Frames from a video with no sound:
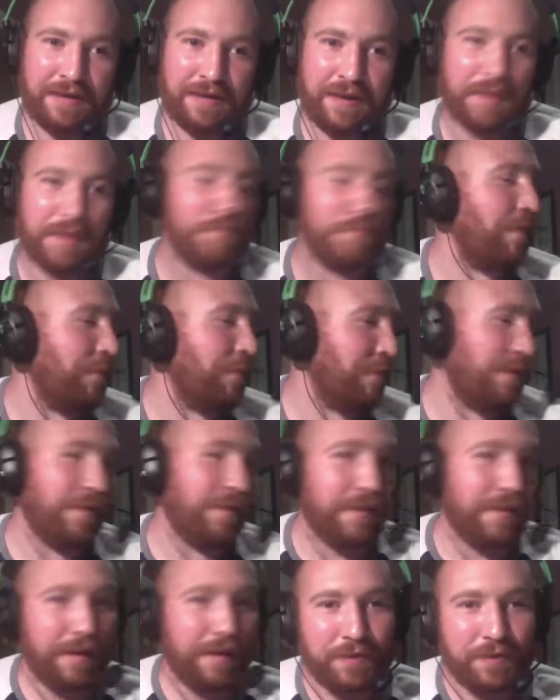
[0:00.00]
and both of
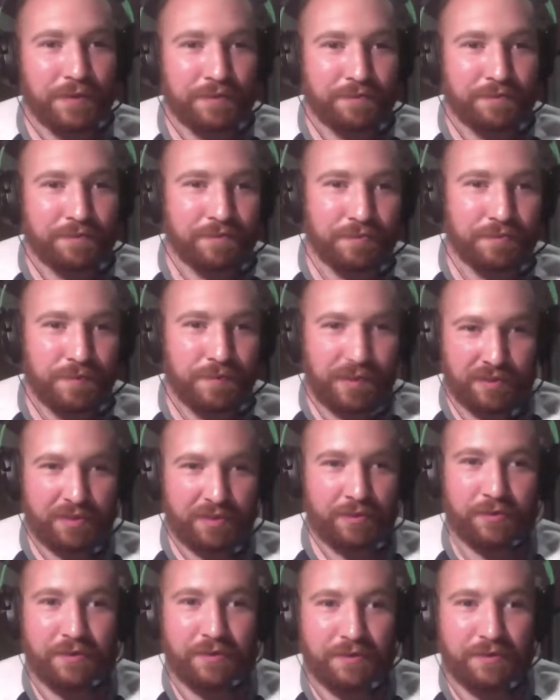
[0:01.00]
them are
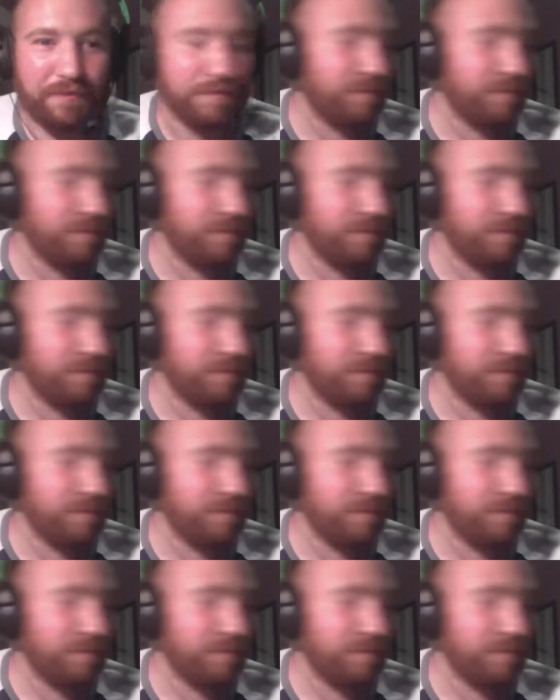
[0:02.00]
basically